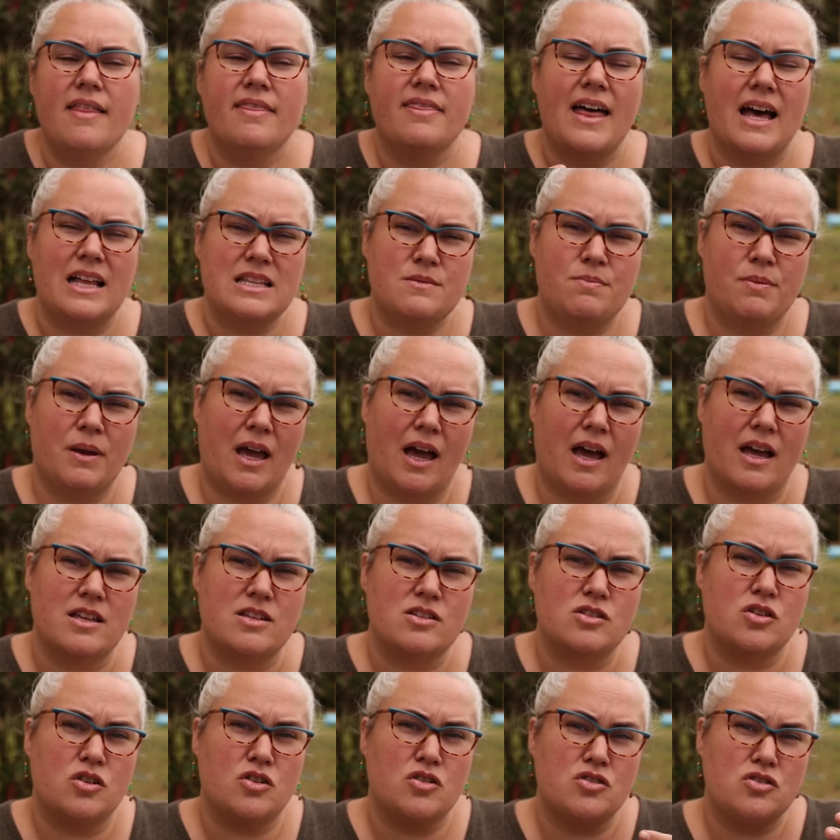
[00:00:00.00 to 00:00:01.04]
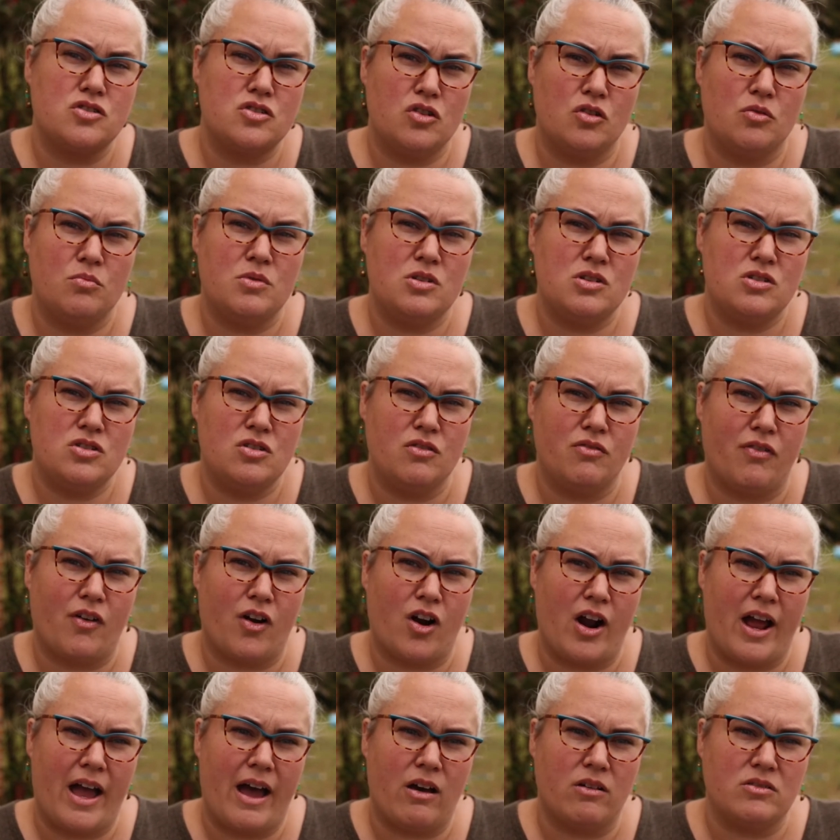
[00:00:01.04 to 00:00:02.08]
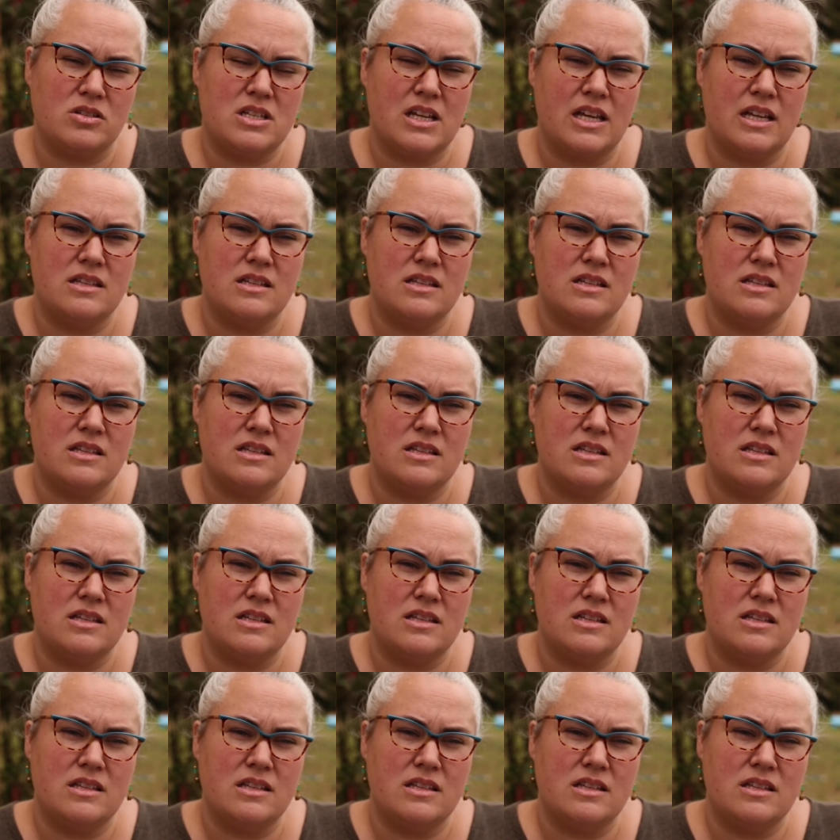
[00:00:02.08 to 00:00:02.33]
That's because you're zoomed too far out.